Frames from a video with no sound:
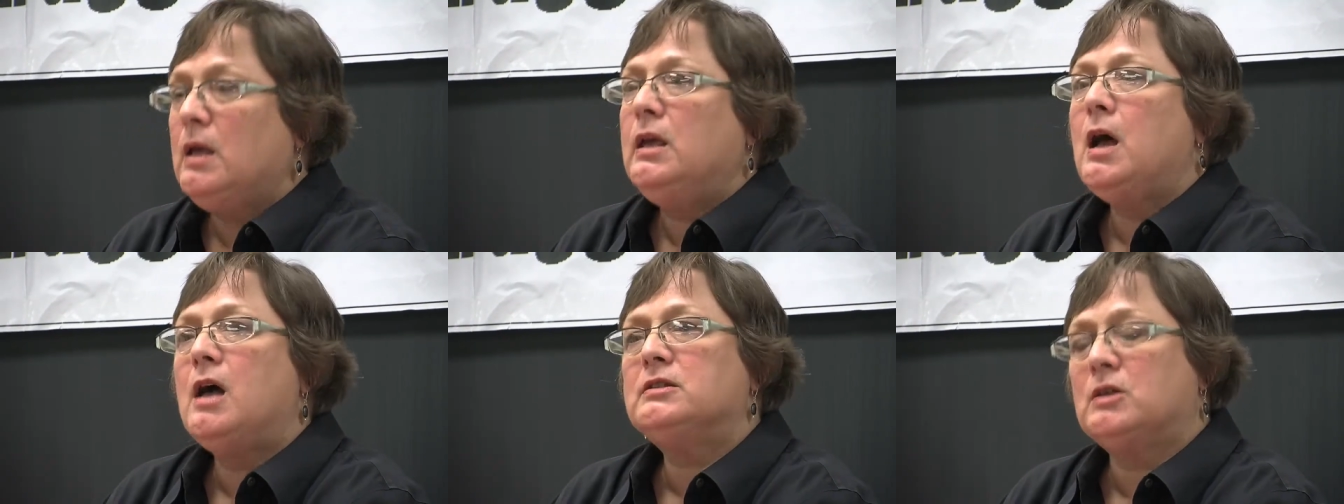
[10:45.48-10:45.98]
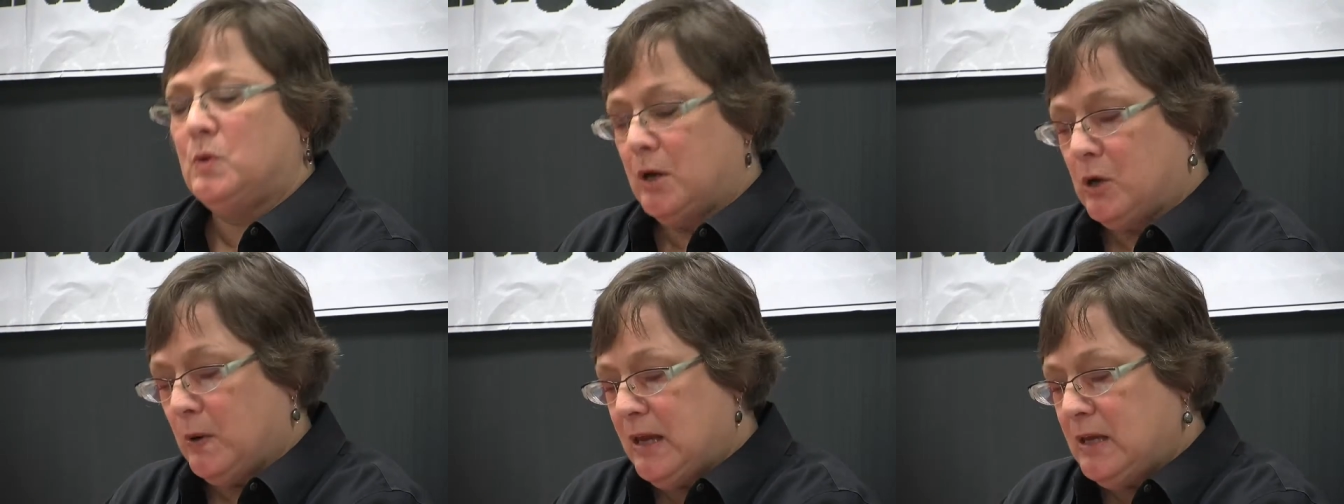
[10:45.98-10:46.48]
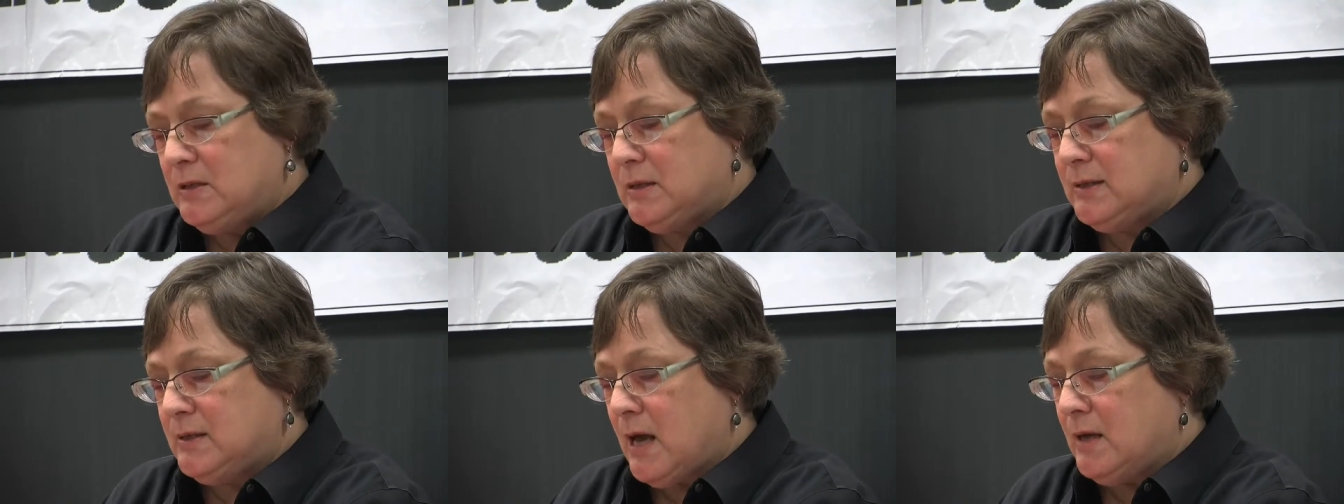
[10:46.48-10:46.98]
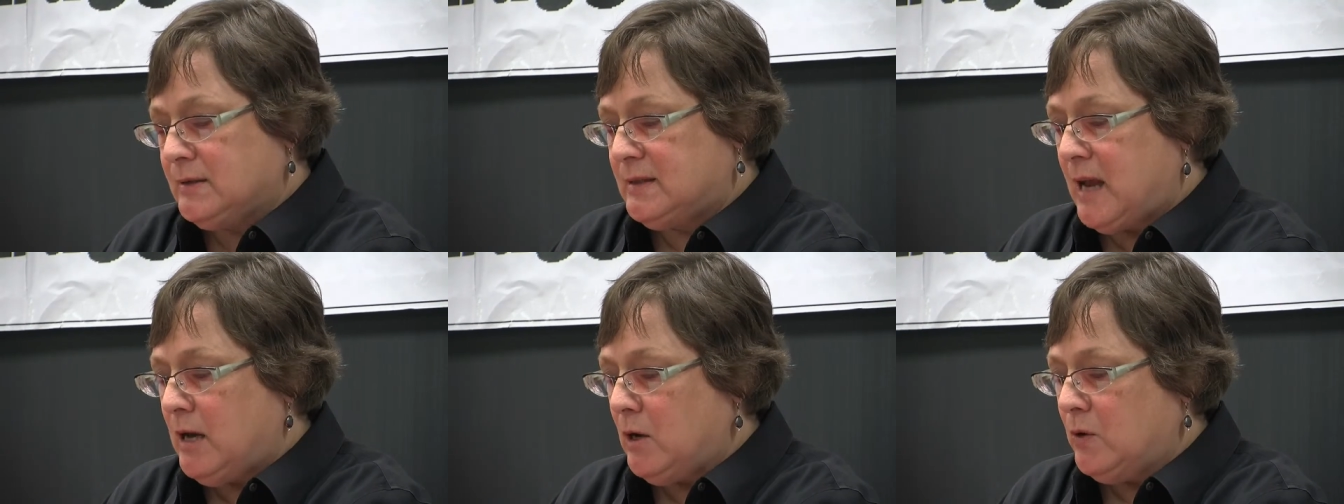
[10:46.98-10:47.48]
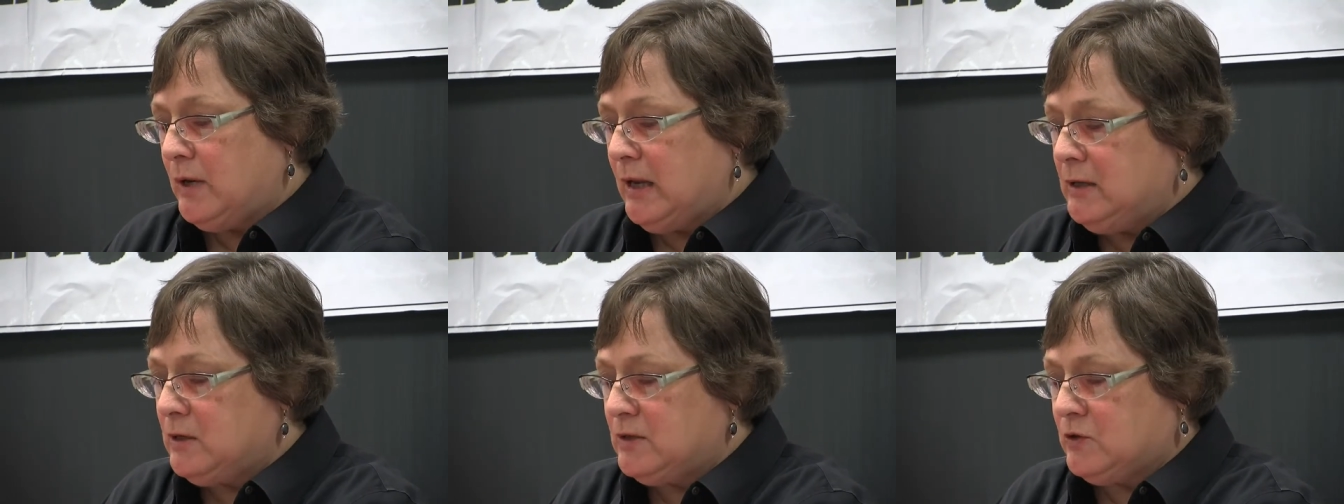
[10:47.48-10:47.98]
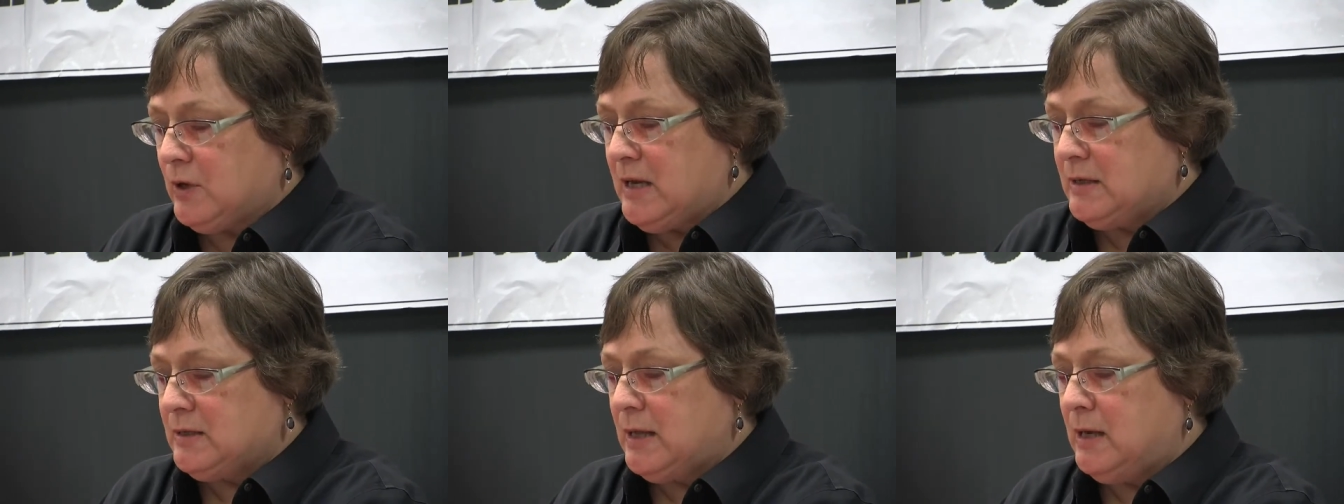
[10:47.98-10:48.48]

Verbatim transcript: He also agreed to sell state-owned industries,